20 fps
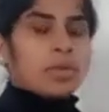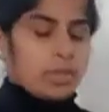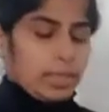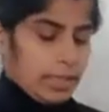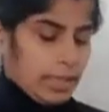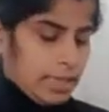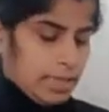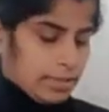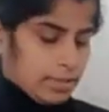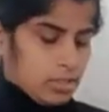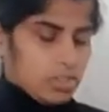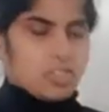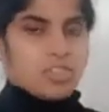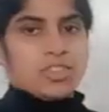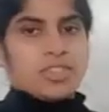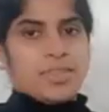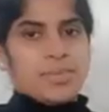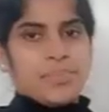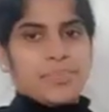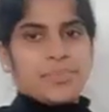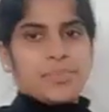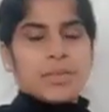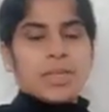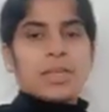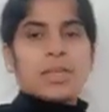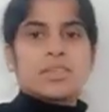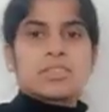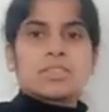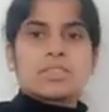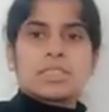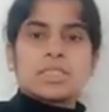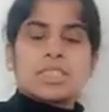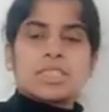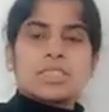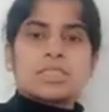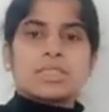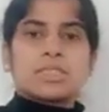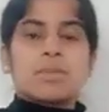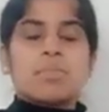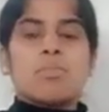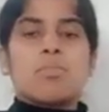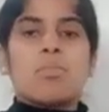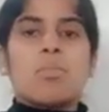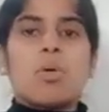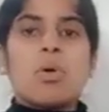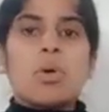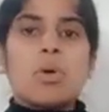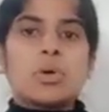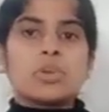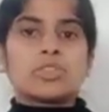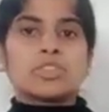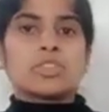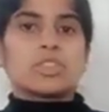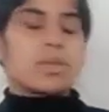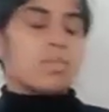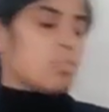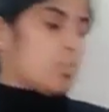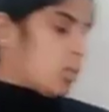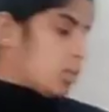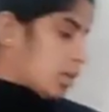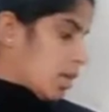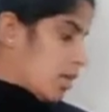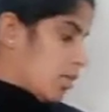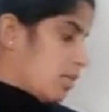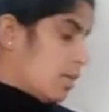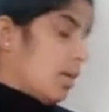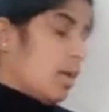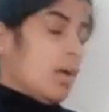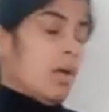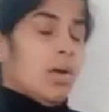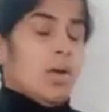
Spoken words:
electricity. Electricity is the most important